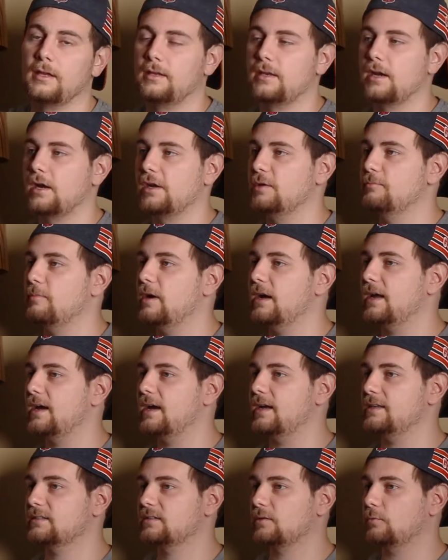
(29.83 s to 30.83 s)
Now you might
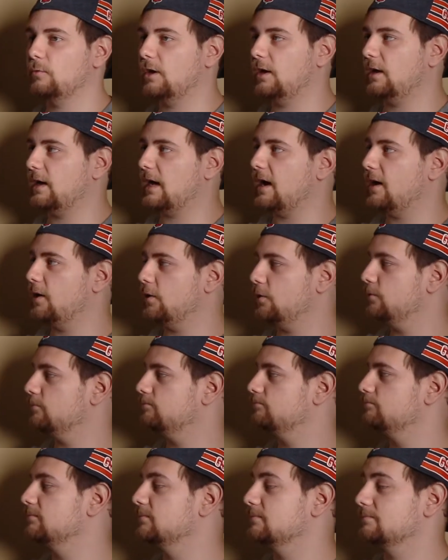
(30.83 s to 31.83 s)
ask, well, how
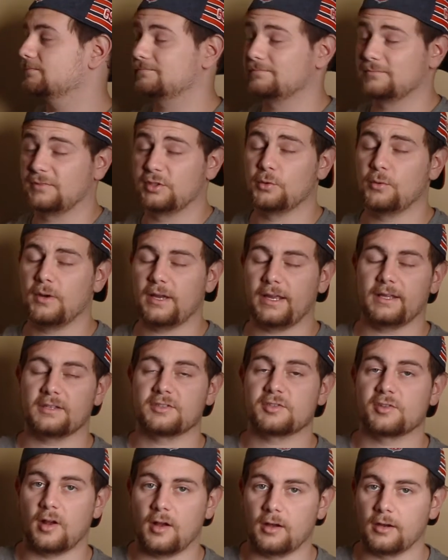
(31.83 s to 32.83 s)
do I get
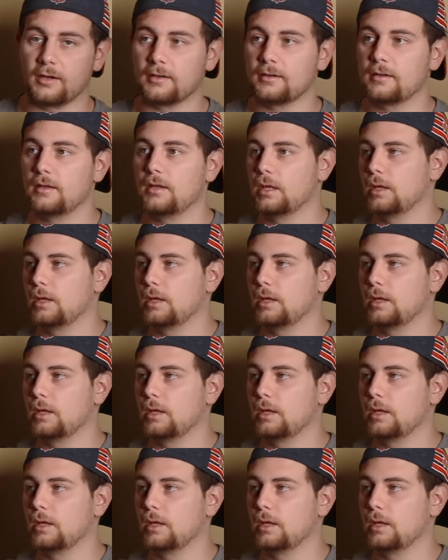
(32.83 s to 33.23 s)
stronger?